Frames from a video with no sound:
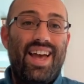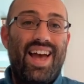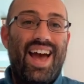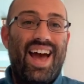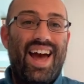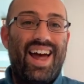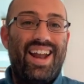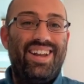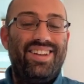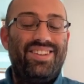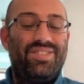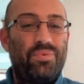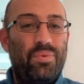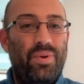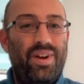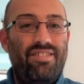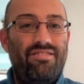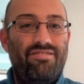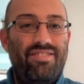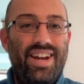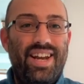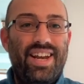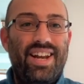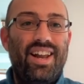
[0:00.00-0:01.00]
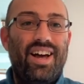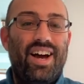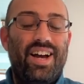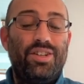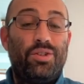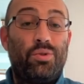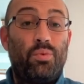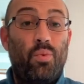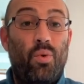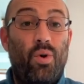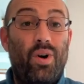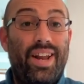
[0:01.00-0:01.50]
and as we
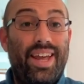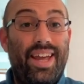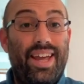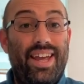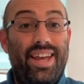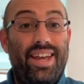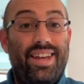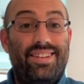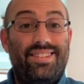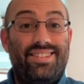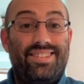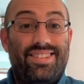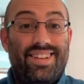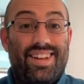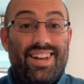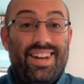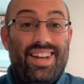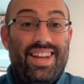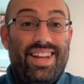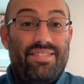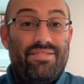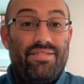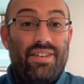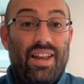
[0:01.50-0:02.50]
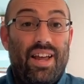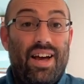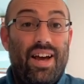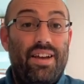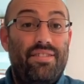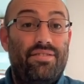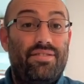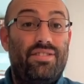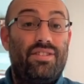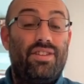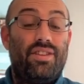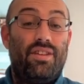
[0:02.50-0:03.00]
realise what it is to live
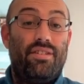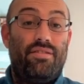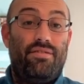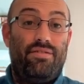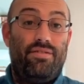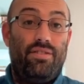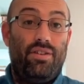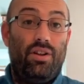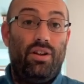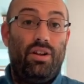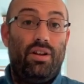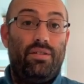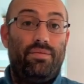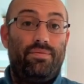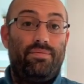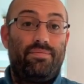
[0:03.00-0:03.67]
life to the full